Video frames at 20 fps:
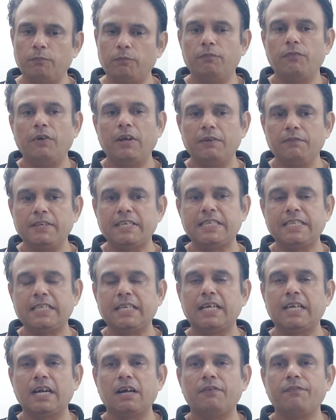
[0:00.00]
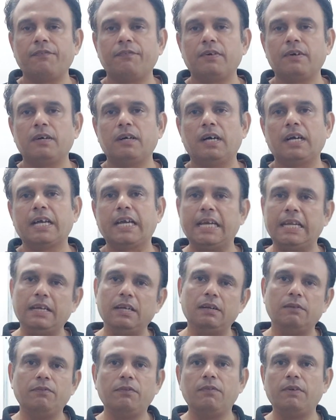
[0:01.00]
When we see the graph again,
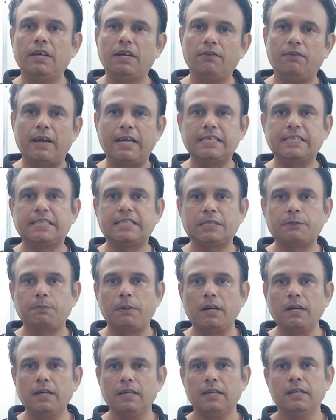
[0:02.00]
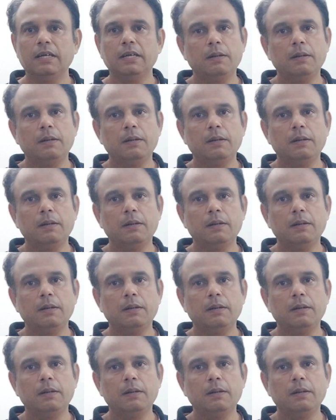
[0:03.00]
we will revise this part.